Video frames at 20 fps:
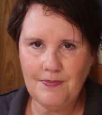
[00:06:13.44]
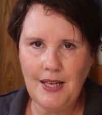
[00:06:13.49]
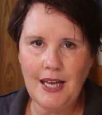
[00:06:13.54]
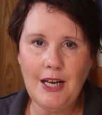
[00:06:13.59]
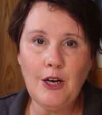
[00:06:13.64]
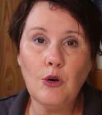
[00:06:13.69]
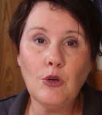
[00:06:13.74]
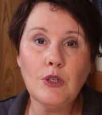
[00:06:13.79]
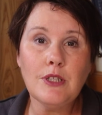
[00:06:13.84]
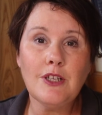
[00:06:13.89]

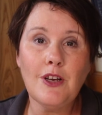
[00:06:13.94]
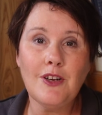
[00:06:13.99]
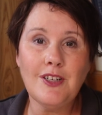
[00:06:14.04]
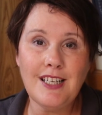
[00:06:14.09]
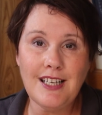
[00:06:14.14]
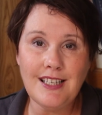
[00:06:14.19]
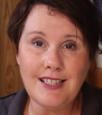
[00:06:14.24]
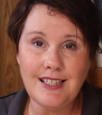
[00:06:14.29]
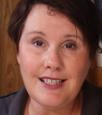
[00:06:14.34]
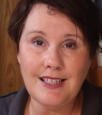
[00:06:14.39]
It also
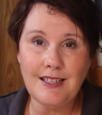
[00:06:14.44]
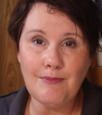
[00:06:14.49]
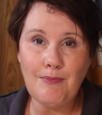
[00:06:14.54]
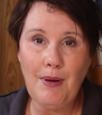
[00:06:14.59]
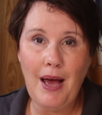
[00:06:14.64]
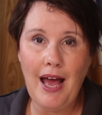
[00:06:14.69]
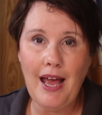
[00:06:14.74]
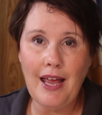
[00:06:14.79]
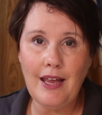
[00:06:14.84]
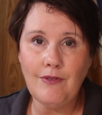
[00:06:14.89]
doesn't
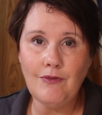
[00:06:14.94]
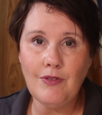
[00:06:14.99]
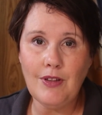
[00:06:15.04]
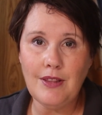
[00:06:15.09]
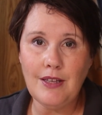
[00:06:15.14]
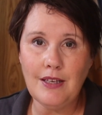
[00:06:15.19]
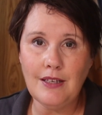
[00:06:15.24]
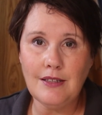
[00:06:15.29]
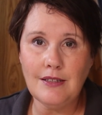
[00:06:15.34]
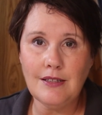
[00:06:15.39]
pay for
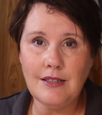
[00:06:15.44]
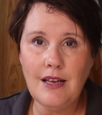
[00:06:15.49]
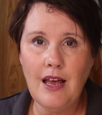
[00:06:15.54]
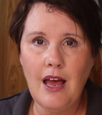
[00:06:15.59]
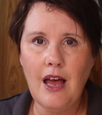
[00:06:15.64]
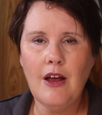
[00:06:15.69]
things